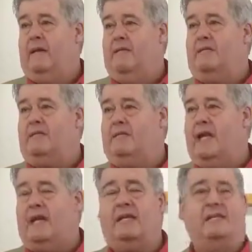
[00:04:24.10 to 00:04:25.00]
This is
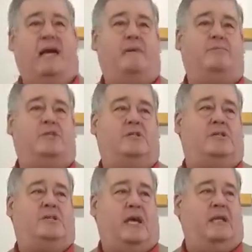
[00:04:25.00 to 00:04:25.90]
not a time just to
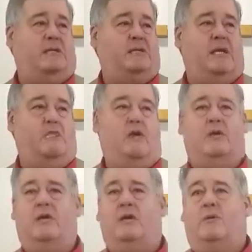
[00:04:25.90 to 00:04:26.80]
set and say,
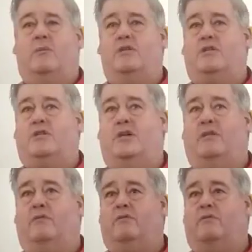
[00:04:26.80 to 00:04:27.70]
well, we're just going
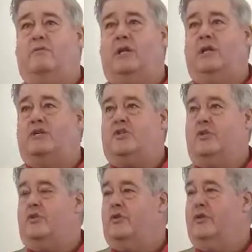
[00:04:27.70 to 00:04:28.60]
to
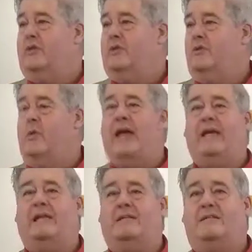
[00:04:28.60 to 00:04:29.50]
circle the
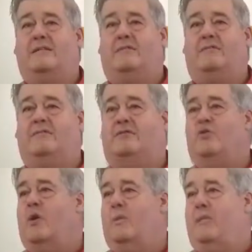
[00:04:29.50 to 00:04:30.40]
wagons and
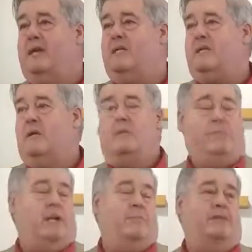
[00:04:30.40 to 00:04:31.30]
do our best.
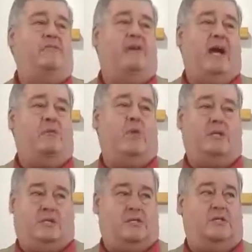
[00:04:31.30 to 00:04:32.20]
But I believe God
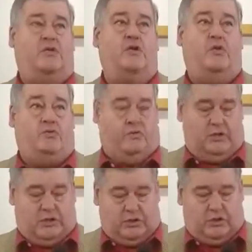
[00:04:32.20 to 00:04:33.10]
wants us
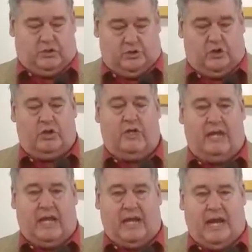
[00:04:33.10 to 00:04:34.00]
to look
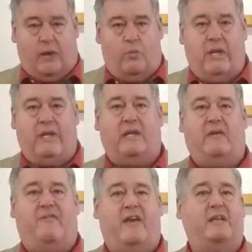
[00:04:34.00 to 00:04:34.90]
at how we can
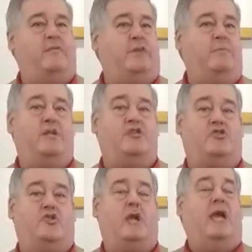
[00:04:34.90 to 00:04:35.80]
effectively
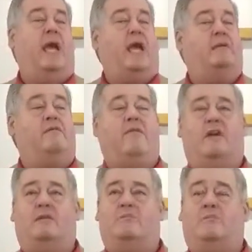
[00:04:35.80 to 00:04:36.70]
minister and, in
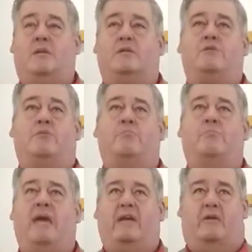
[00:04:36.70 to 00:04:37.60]
fact, minister
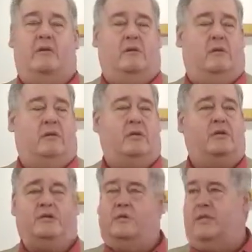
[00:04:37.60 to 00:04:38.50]
better
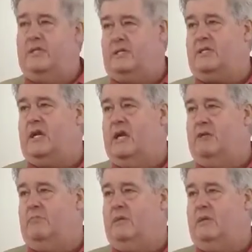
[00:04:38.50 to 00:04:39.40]
during this time